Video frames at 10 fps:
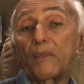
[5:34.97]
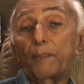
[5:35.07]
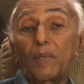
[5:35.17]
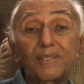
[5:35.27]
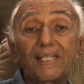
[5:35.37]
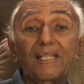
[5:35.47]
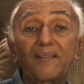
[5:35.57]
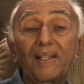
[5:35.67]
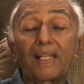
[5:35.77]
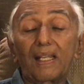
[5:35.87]

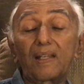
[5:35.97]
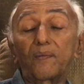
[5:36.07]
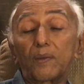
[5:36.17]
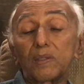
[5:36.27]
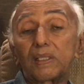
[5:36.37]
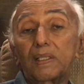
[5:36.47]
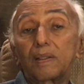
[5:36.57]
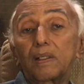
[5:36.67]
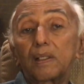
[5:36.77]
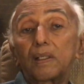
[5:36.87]
positively reinforced.
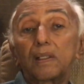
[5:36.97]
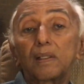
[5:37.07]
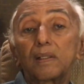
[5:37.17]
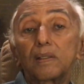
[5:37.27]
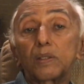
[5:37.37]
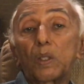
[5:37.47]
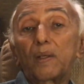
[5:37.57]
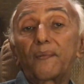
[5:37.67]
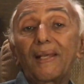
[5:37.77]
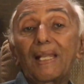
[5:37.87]
So
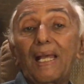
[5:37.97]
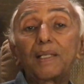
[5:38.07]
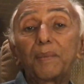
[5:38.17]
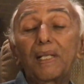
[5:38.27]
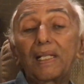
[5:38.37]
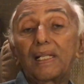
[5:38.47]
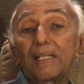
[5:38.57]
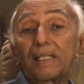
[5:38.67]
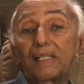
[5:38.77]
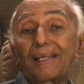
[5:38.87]
if an animal
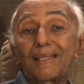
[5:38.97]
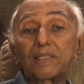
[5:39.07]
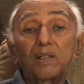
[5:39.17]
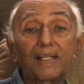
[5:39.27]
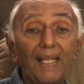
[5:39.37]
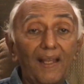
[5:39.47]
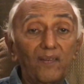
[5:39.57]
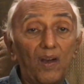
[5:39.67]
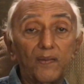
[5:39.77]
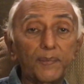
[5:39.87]
does not
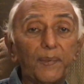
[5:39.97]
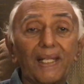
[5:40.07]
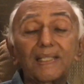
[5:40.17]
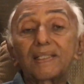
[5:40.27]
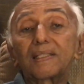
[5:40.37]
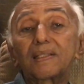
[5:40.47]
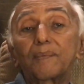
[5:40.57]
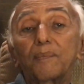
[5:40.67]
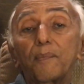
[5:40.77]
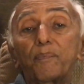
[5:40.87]
have offsprings,
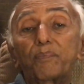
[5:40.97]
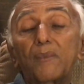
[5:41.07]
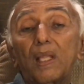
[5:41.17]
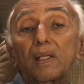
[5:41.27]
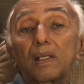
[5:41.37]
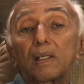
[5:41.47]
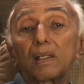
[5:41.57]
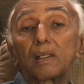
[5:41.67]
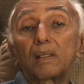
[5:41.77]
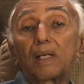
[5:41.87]

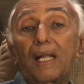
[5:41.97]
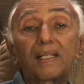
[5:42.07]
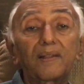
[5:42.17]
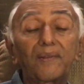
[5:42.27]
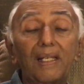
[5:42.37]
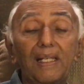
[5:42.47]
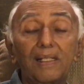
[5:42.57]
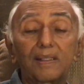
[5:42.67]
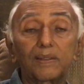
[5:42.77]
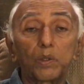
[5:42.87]
hunt will
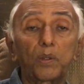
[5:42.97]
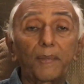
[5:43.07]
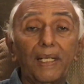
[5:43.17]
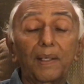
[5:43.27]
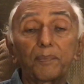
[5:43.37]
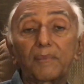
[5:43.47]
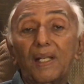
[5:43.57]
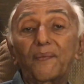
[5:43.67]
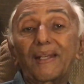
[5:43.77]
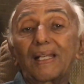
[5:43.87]
soon become
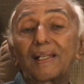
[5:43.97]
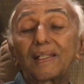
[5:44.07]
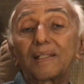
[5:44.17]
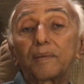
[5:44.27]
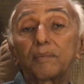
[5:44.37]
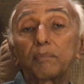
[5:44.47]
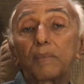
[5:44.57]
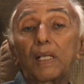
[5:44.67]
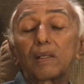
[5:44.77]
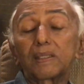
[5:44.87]
difficult
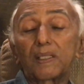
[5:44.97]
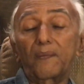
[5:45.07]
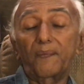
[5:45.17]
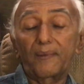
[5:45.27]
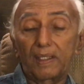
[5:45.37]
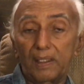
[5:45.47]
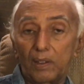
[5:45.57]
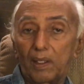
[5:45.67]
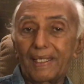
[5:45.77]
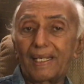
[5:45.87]
because of
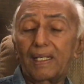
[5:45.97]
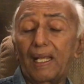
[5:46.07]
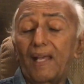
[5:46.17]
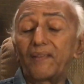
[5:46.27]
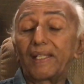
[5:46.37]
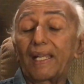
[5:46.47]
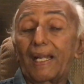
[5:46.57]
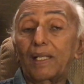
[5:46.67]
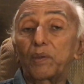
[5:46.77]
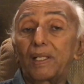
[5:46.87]
not having
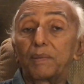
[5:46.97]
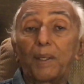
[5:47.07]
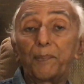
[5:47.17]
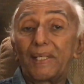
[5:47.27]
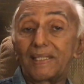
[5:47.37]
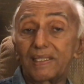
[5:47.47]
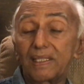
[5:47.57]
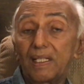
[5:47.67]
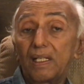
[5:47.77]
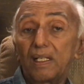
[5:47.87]
adequate members
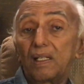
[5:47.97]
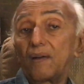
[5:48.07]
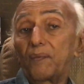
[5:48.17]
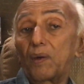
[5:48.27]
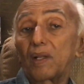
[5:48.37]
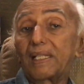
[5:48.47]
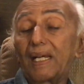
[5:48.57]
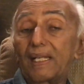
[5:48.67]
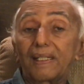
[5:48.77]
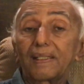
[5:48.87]
for the
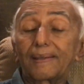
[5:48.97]
hunt,